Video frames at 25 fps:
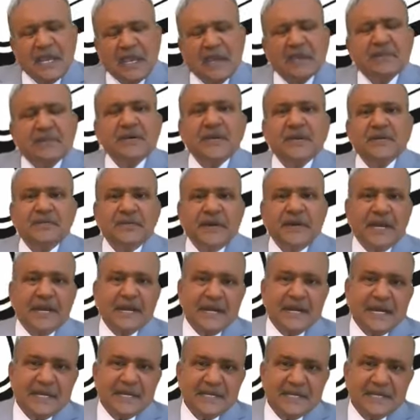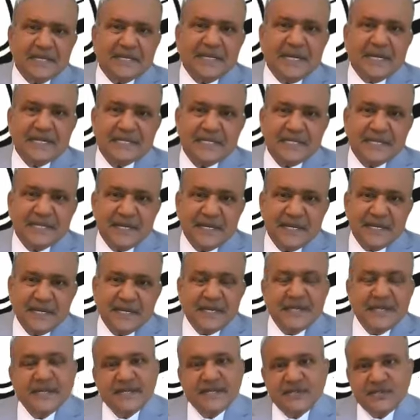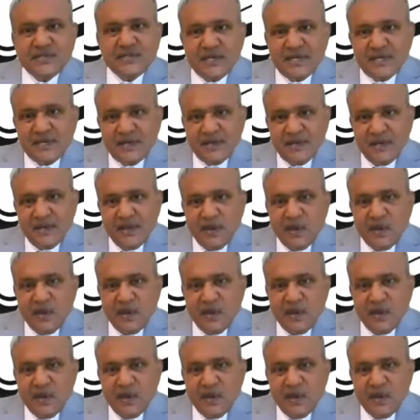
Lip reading: everywhere like that's a region.